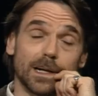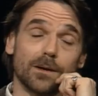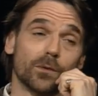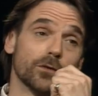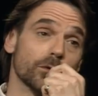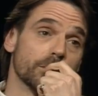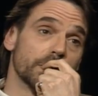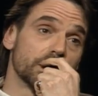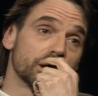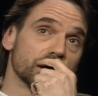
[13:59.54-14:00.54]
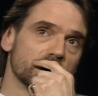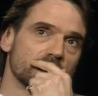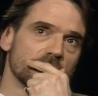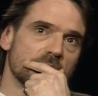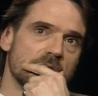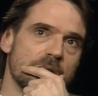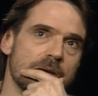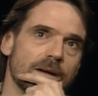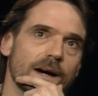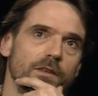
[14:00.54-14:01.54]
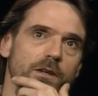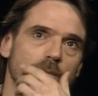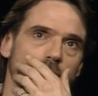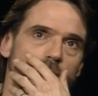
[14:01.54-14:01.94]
halfway through the picture that I think